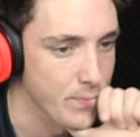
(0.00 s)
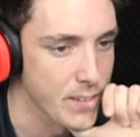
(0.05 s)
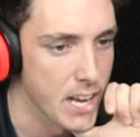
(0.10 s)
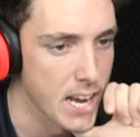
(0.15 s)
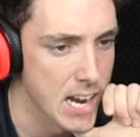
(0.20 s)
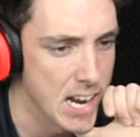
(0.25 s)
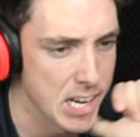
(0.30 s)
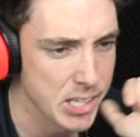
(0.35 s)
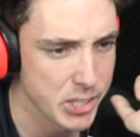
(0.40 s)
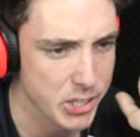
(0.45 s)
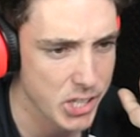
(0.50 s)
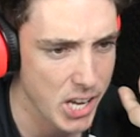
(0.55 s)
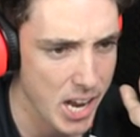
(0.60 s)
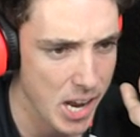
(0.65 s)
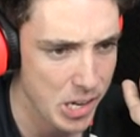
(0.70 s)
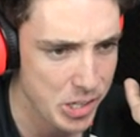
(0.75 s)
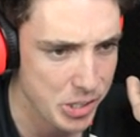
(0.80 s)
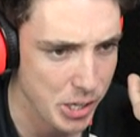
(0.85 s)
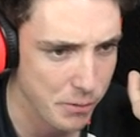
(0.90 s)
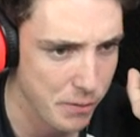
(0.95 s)
Yes,
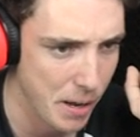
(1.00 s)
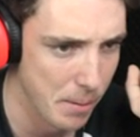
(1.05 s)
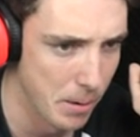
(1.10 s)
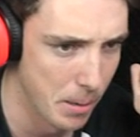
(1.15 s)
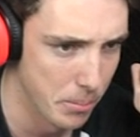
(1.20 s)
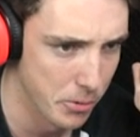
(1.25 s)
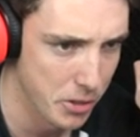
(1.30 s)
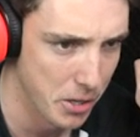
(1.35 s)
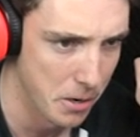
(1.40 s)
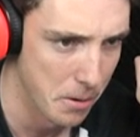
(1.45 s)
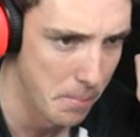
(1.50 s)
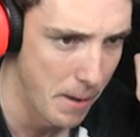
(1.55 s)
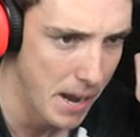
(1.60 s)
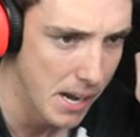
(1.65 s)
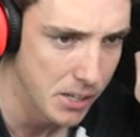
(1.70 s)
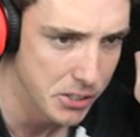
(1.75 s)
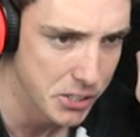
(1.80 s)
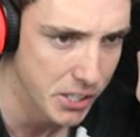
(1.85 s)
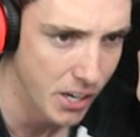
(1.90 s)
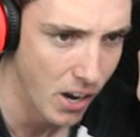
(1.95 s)
yes, I've come up with an
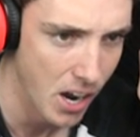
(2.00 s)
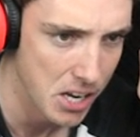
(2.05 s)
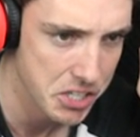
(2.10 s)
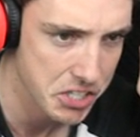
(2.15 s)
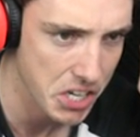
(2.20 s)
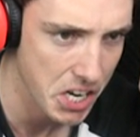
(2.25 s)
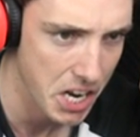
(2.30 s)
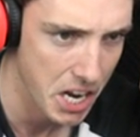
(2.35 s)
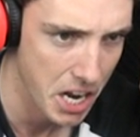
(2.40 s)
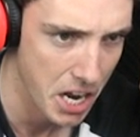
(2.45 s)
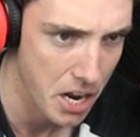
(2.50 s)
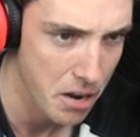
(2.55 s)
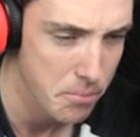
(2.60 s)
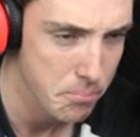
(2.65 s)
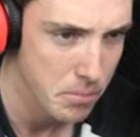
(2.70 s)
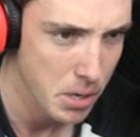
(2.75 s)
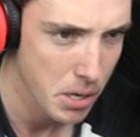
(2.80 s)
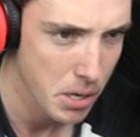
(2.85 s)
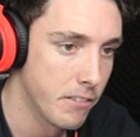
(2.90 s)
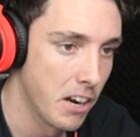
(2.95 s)
amazing idea.
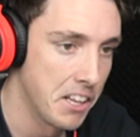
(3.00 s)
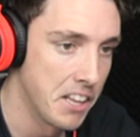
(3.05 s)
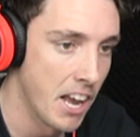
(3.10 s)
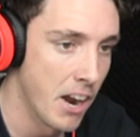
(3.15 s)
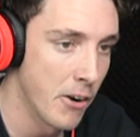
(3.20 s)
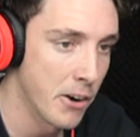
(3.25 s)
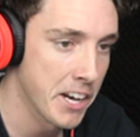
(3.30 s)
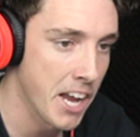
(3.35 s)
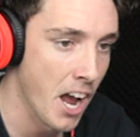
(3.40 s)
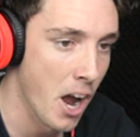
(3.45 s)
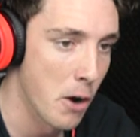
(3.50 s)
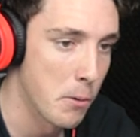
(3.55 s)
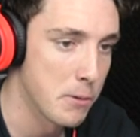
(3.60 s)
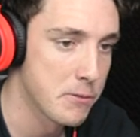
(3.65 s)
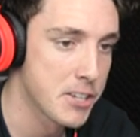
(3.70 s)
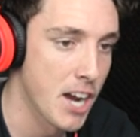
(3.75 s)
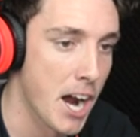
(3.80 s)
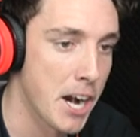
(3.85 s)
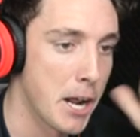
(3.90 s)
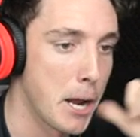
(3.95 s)
And there we go,
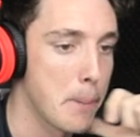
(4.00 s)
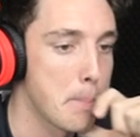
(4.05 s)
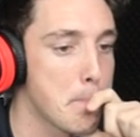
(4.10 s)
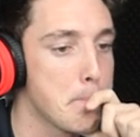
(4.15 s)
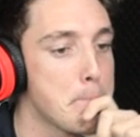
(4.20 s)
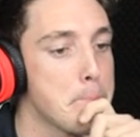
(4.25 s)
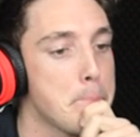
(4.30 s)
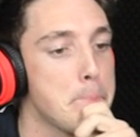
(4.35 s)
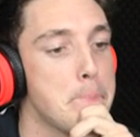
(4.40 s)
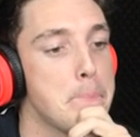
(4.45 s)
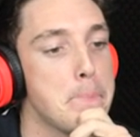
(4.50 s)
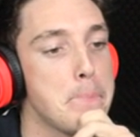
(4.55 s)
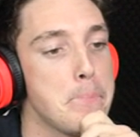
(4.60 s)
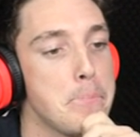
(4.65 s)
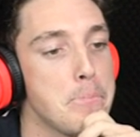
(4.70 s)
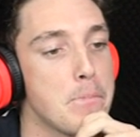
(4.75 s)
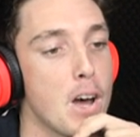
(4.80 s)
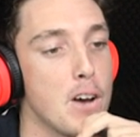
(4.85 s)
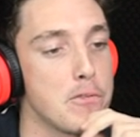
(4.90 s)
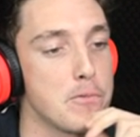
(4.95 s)
we've done it.
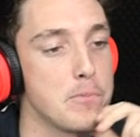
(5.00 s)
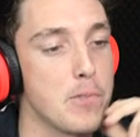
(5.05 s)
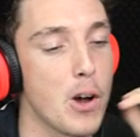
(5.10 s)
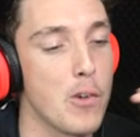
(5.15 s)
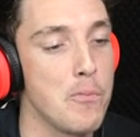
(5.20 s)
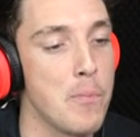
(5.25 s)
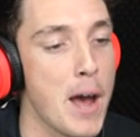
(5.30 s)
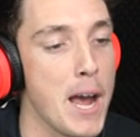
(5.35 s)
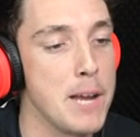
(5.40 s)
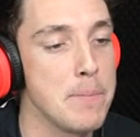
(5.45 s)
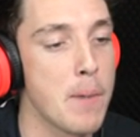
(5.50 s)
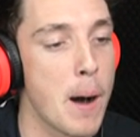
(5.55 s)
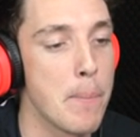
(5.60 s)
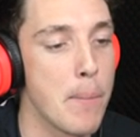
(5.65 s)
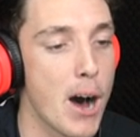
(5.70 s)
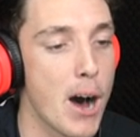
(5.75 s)
I've, I've made my